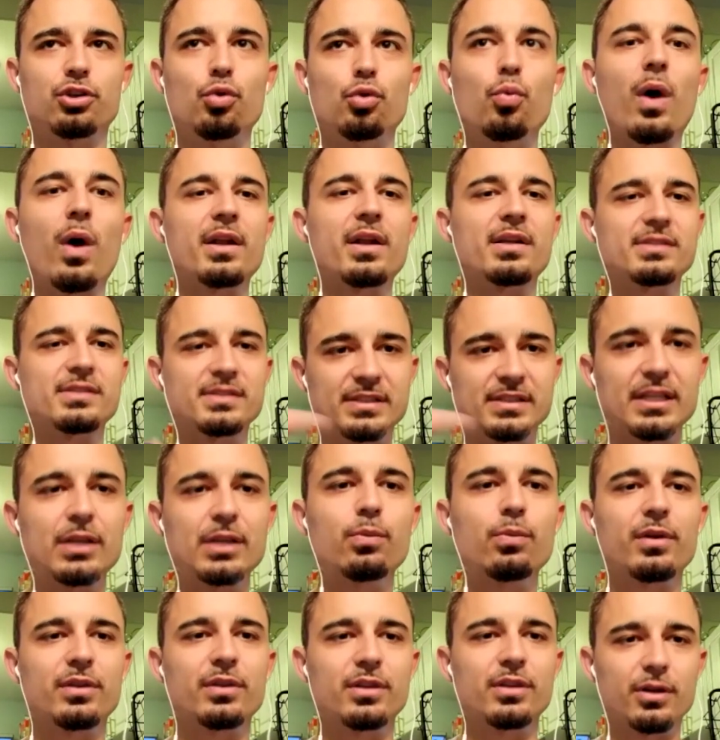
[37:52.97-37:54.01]
like you want to
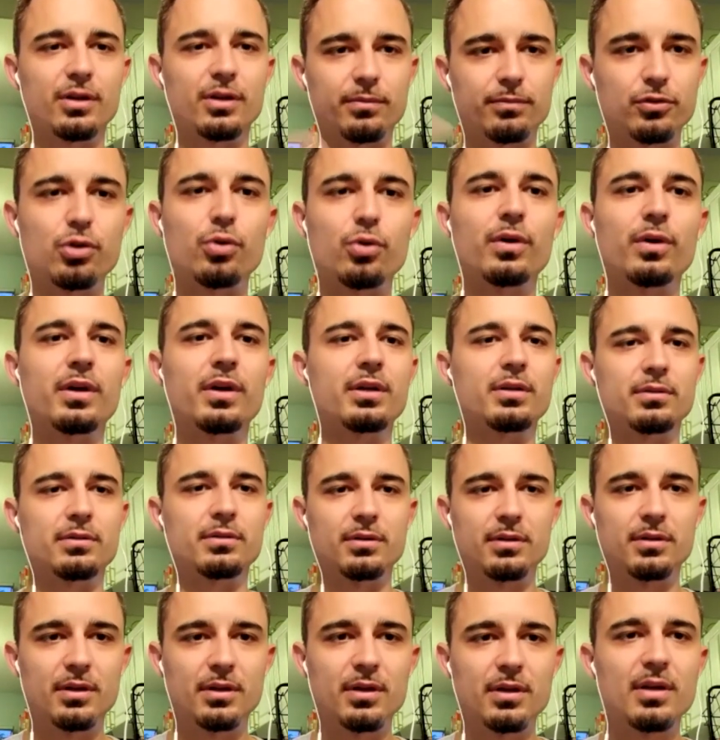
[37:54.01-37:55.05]
see what they're doing